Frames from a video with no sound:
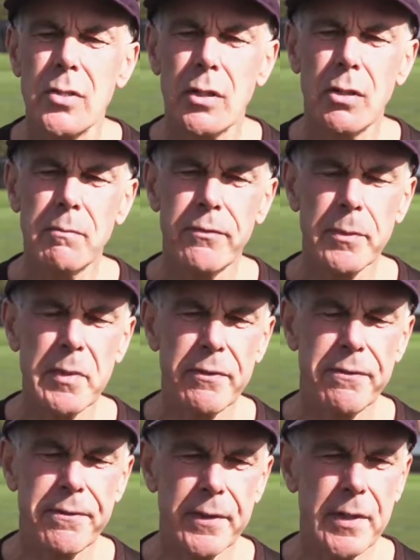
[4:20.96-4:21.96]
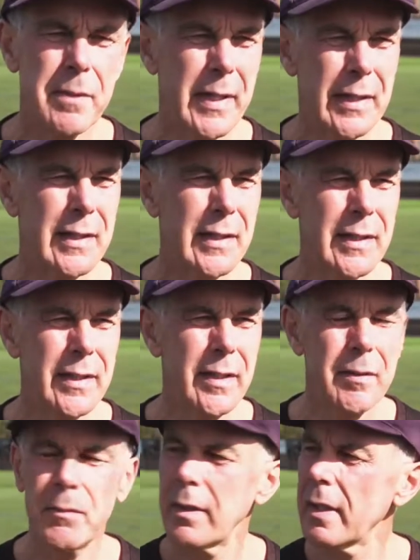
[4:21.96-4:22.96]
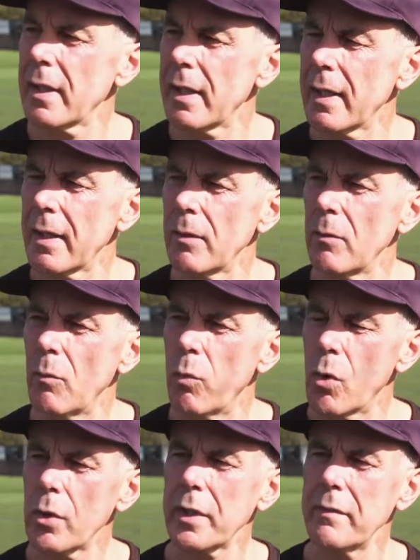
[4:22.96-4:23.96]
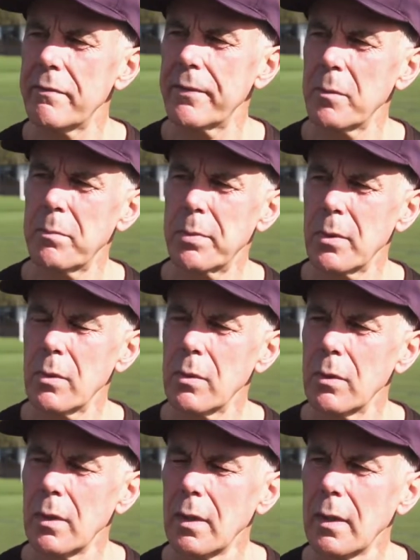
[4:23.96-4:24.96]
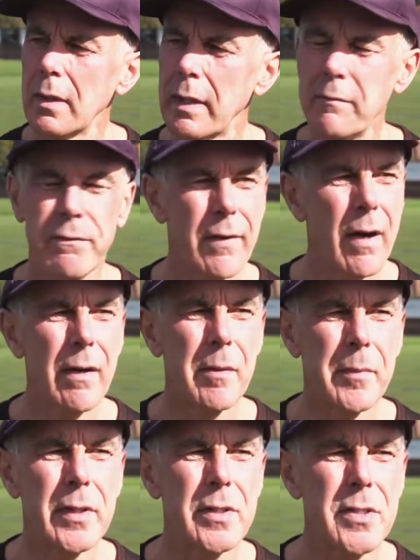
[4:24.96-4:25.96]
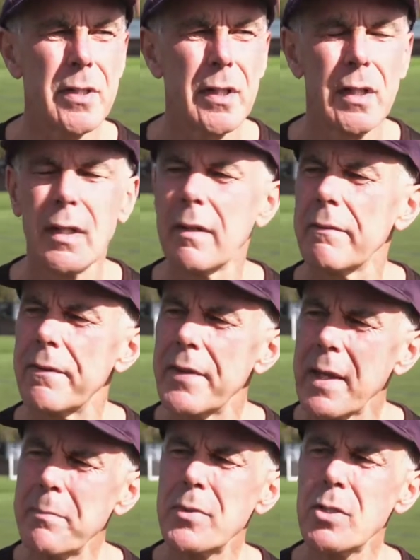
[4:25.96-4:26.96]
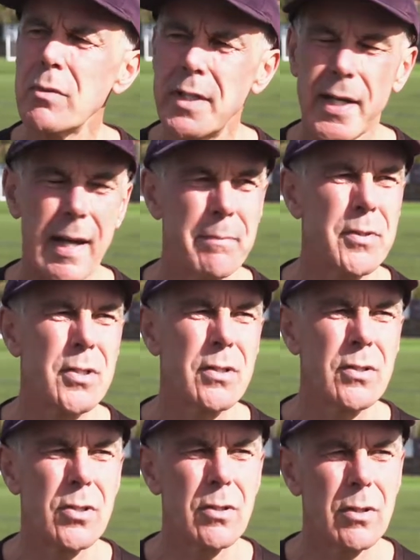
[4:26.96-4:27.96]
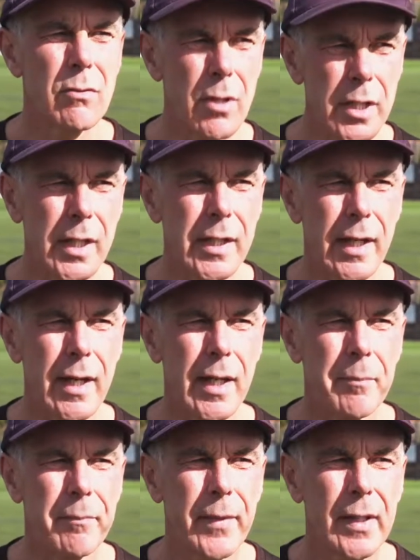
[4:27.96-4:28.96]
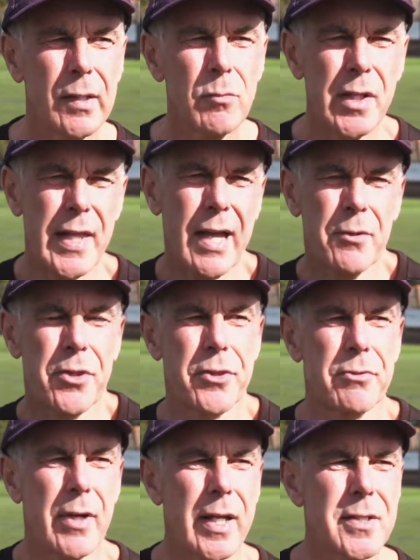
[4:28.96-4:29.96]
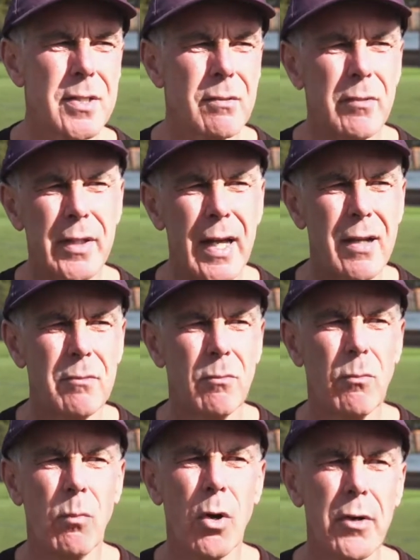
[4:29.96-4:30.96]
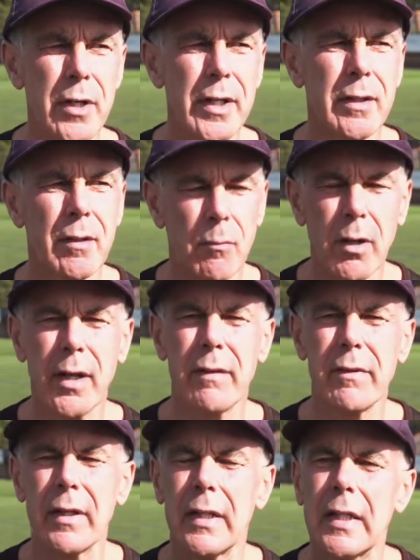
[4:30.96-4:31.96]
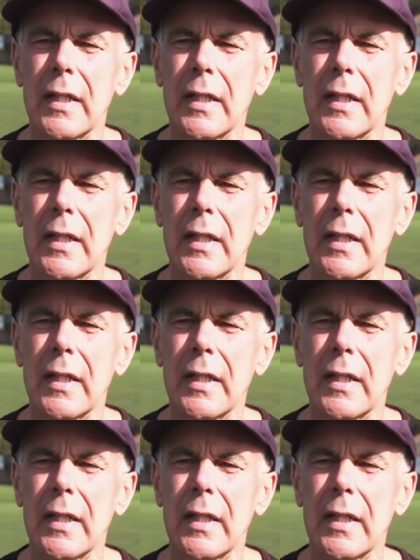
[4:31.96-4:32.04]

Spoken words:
To come from a fundamentally walking football environment, for them to adapt to the running game without threat, without worry or whatever,